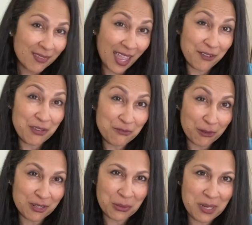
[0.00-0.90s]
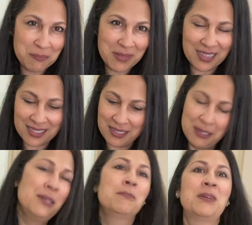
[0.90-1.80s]
heavy full cream milk,
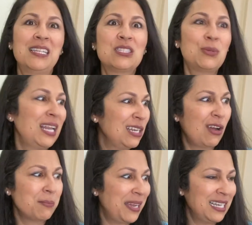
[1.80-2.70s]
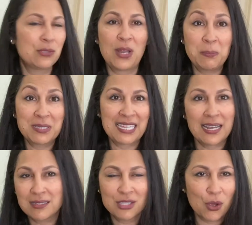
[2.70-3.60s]
but it's really not. Mine is 1%,
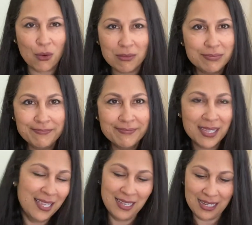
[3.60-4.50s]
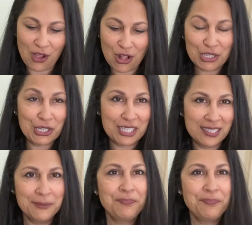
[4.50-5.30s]
so all good.